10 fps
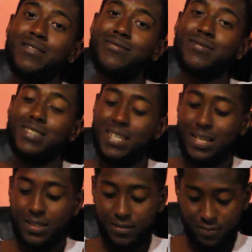I'm
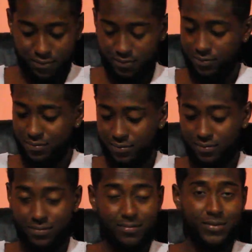there.
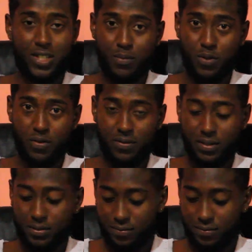You're beautiful.